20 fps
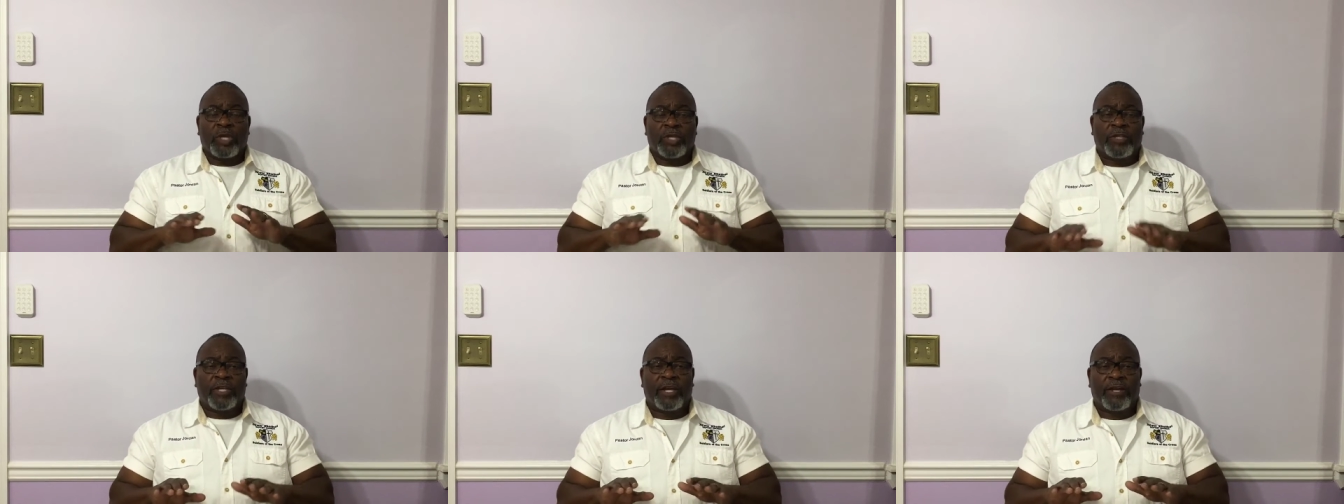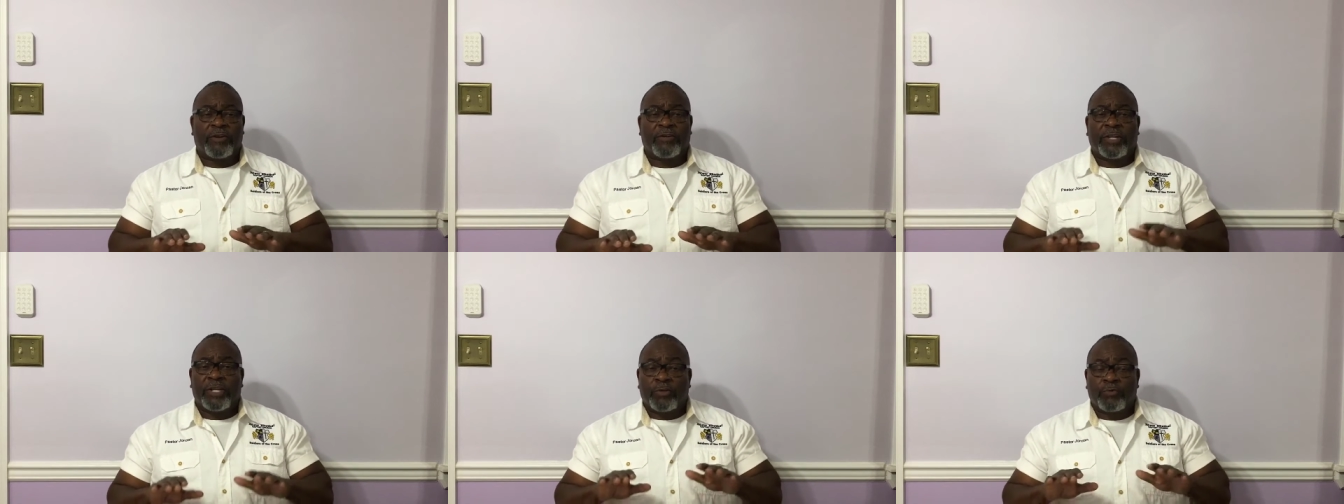
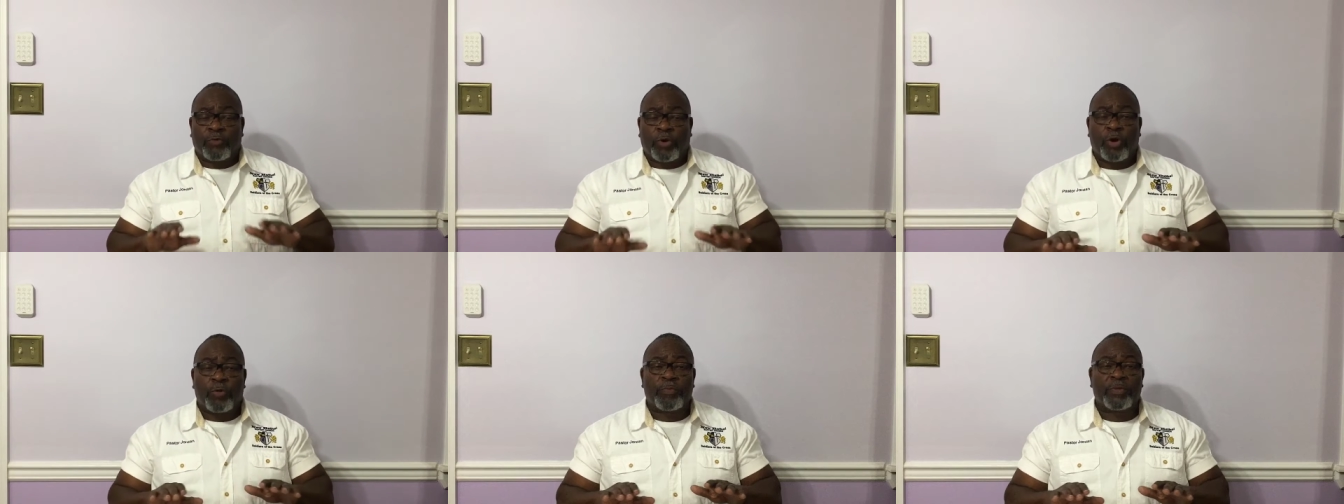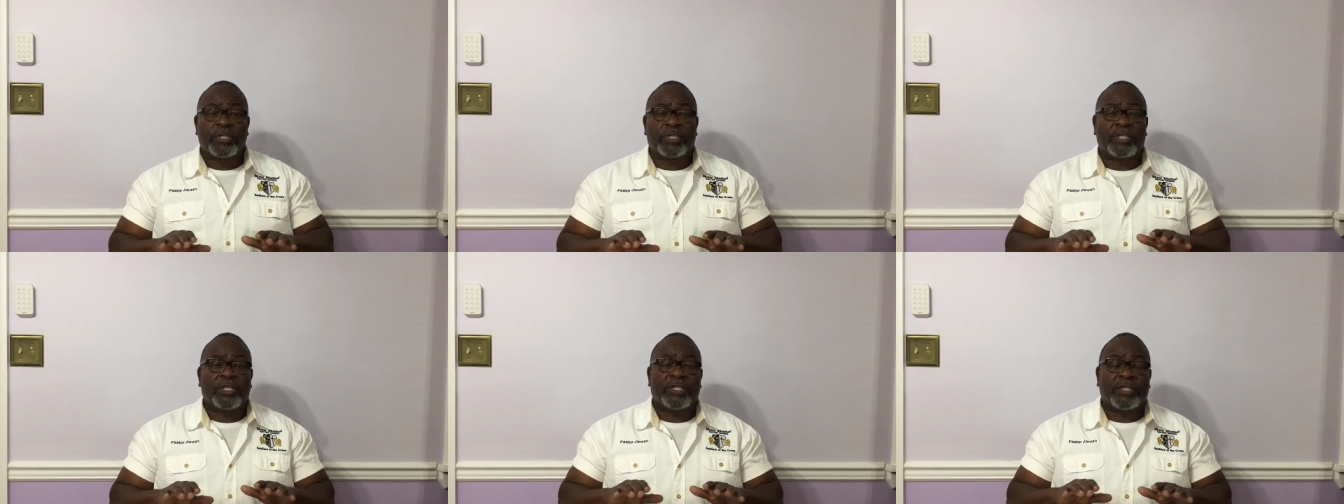there in
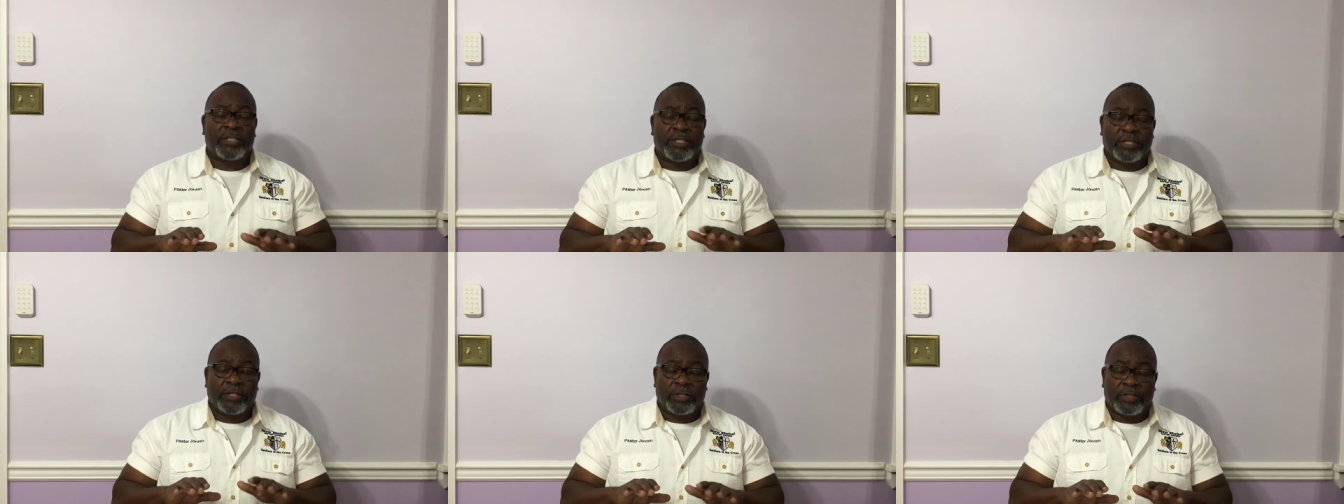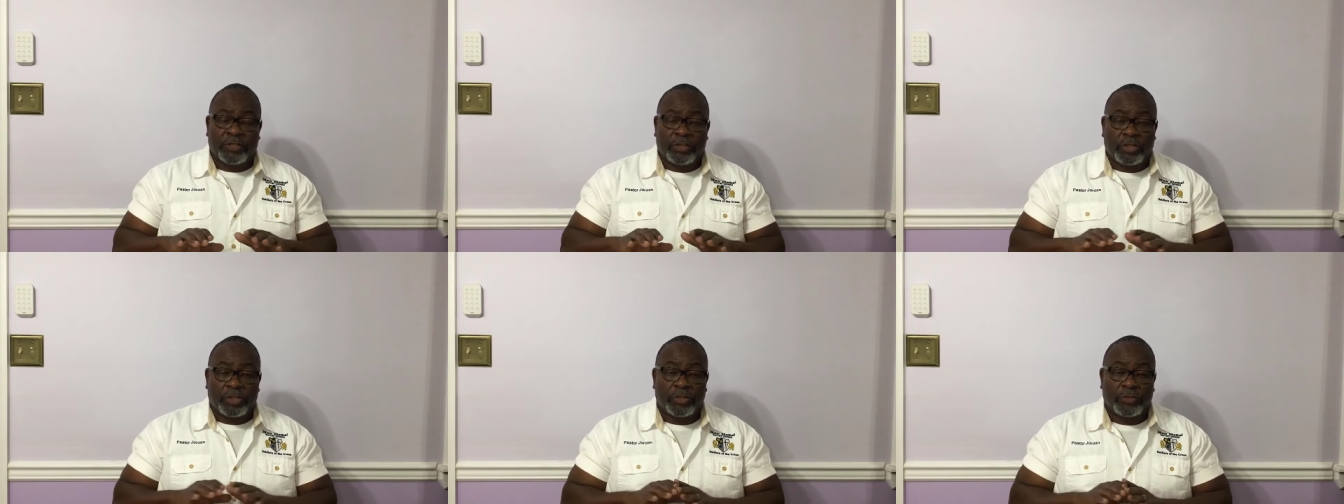romans the,
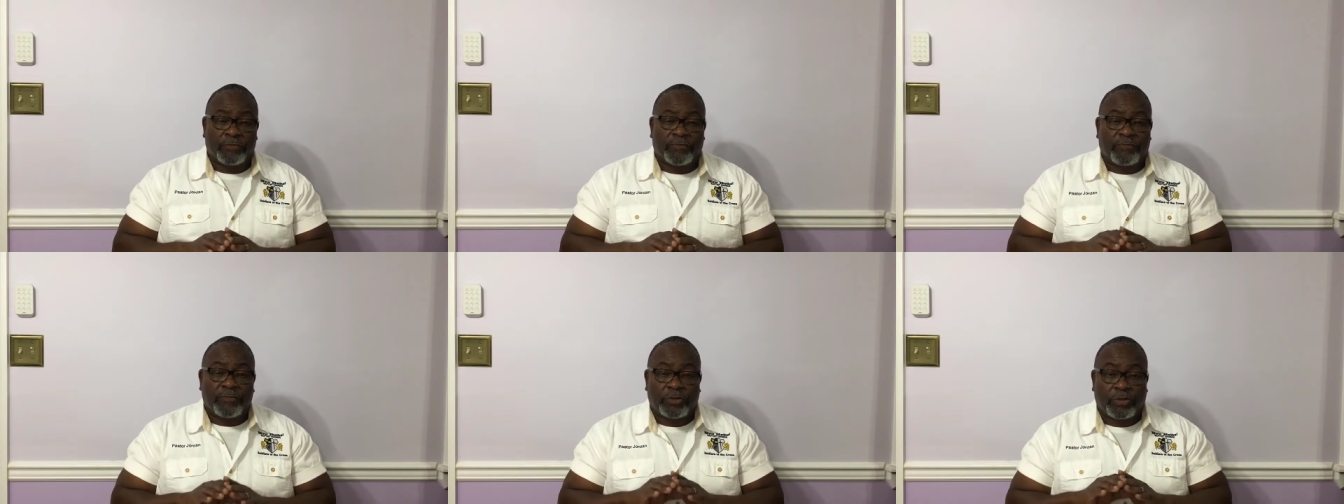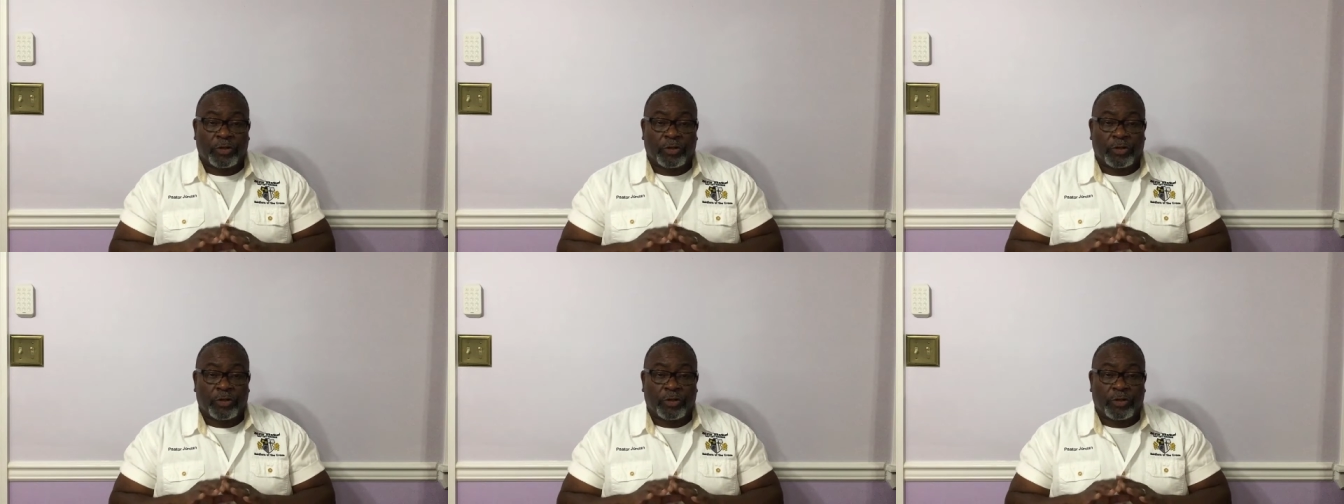the, the